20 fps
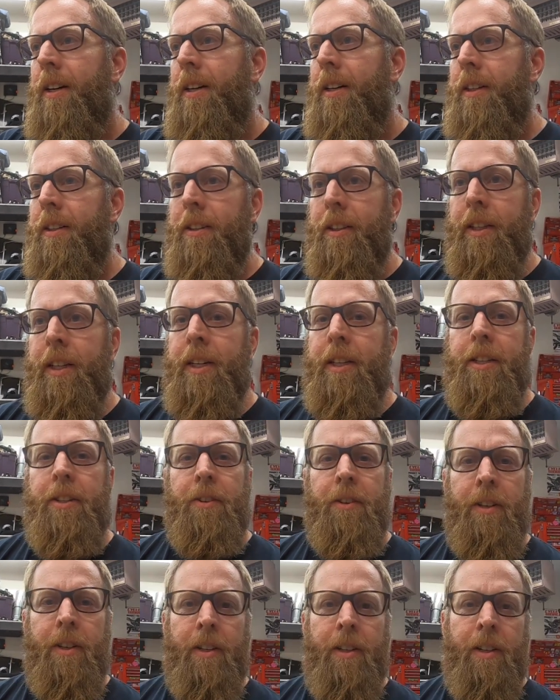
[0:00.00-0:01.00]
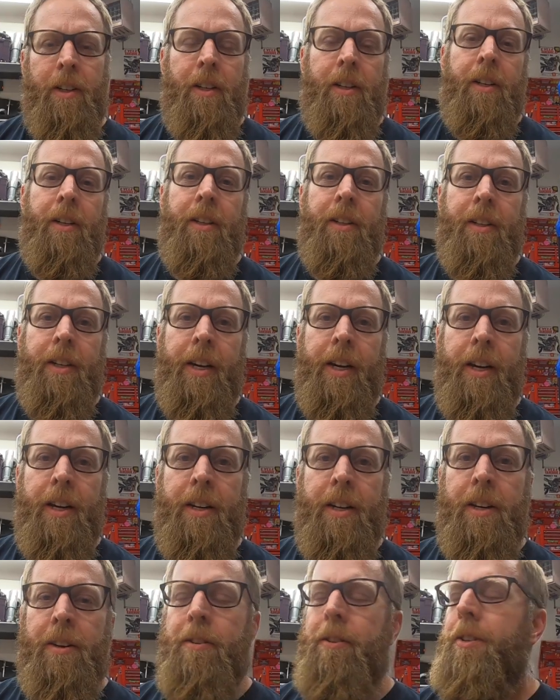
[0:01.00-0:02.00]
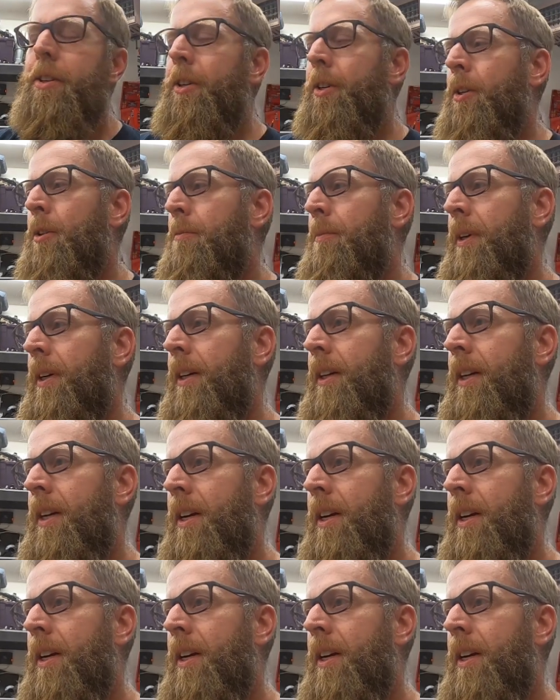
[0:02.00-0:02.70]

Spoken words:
a link to another guy on YouTube,